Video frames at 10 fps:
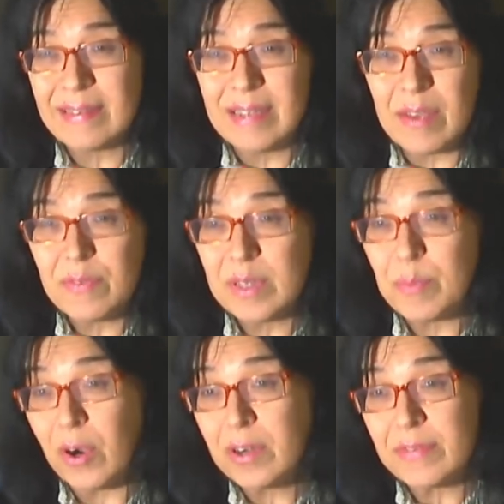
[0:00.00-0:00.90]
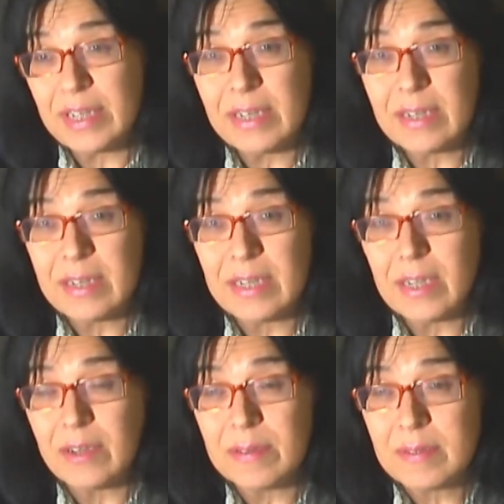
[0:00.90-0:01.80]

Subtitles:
definitely part of it, you know.